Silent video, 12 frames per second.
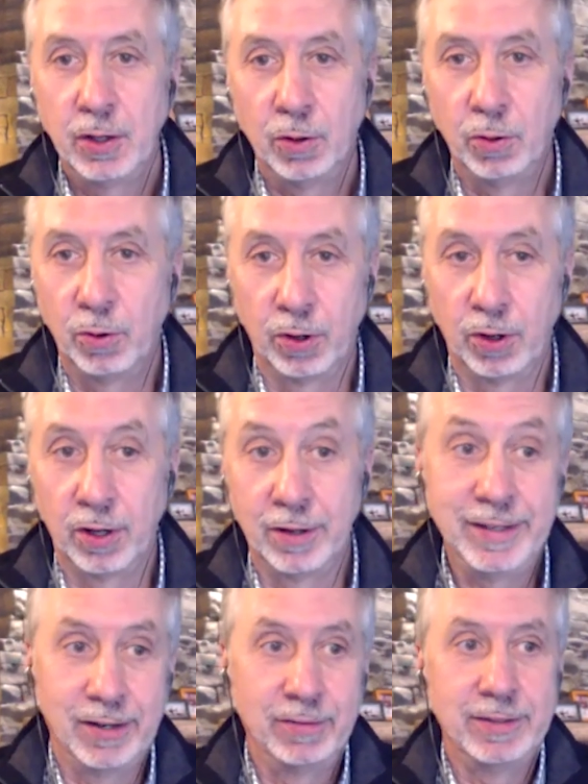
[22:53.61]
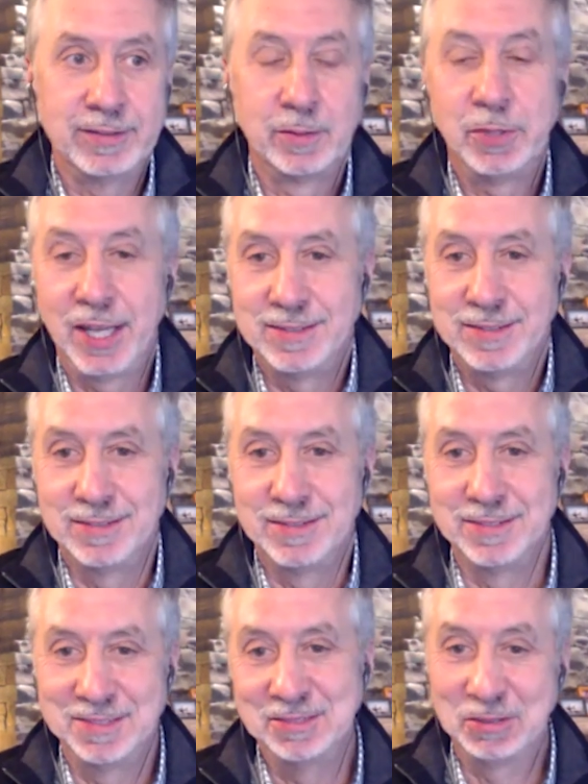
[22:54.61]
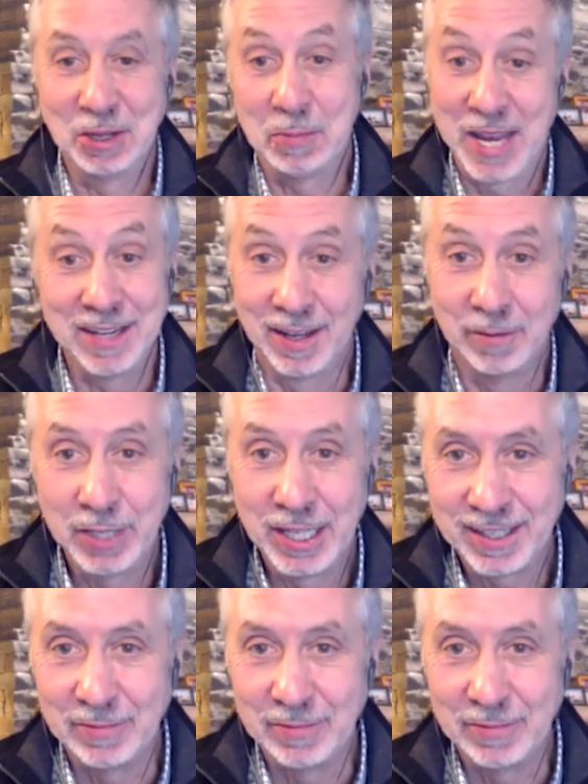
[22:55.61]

or you know, in some cases, it's pandemic.